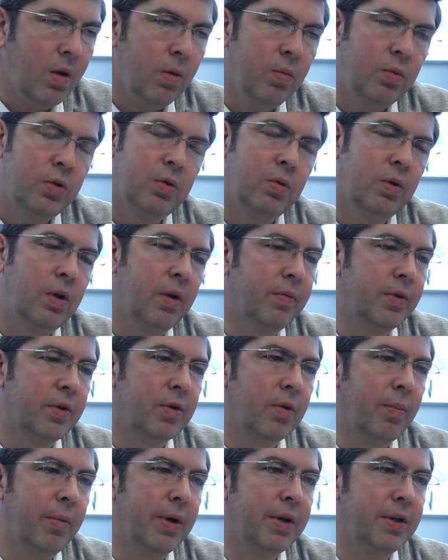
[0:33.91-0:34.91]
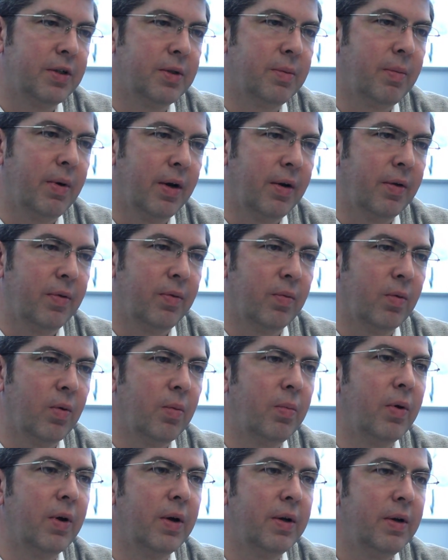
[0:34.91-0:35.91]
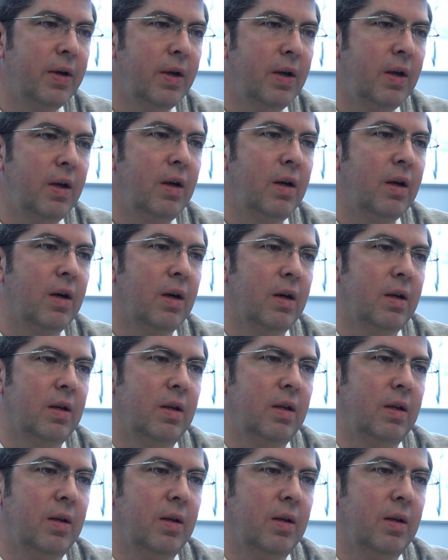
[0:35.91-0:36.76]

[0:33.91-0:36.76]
which will give a tremendous amount of throughput uh,